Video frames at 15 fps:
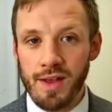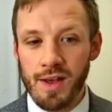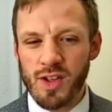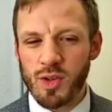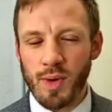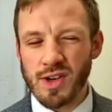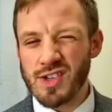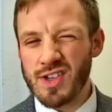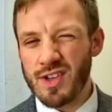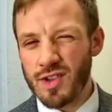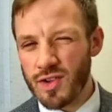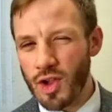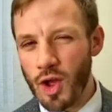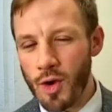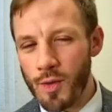So actually,
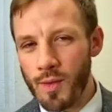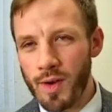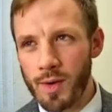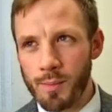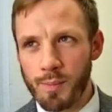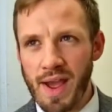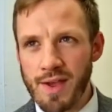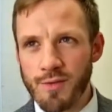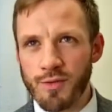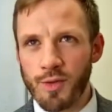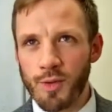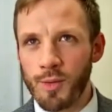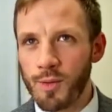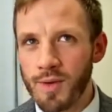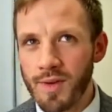slow and painful